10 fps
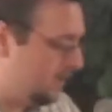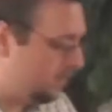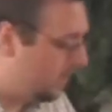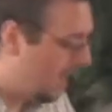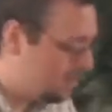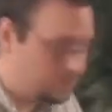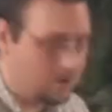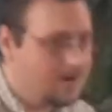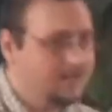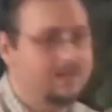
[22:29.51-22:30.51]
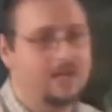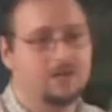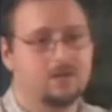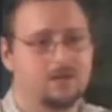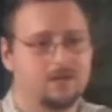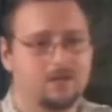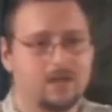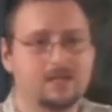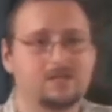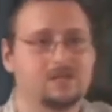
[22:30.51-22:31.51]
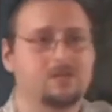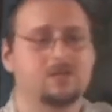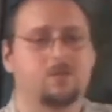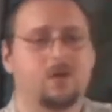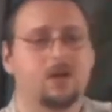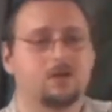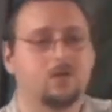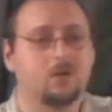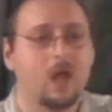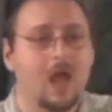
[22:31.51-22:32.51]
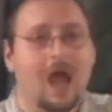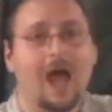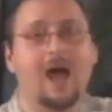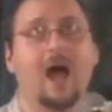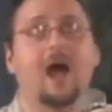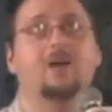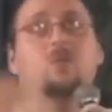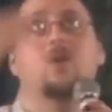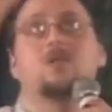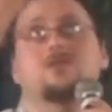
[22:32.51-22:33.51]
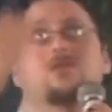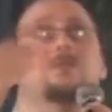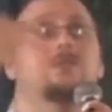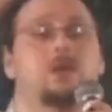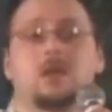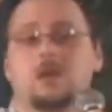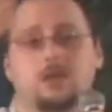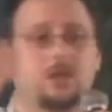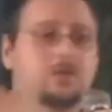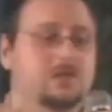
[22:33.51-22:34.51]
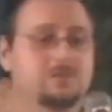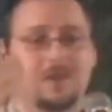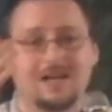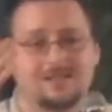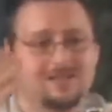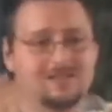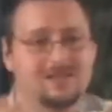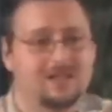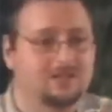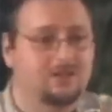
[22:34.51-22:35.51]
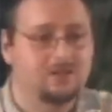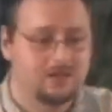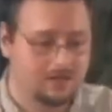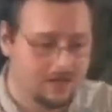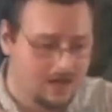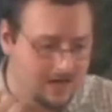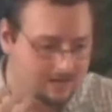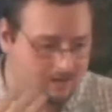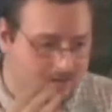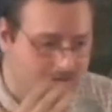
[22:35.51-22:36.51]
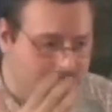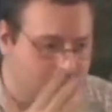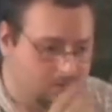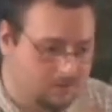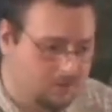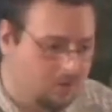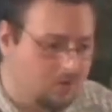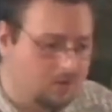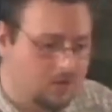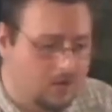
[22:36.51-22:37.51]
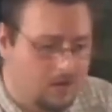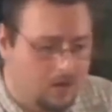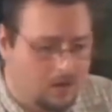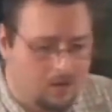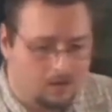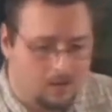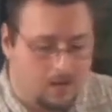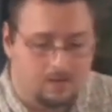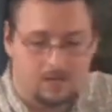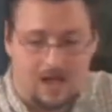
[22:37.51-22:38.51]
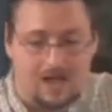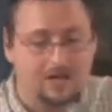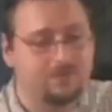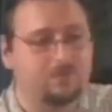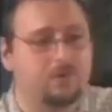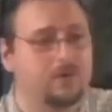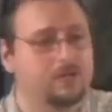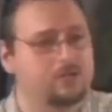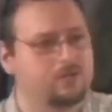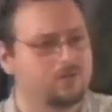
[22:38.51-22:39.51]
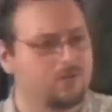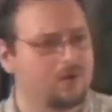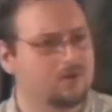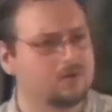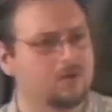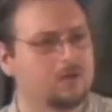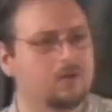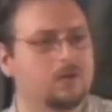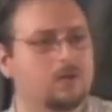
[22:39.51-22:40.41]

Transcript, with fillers: I, I prayed that, that sinner's prayer. Lord, I, I worshiped you as best as I could, and, and, and Lord, I even preached your word.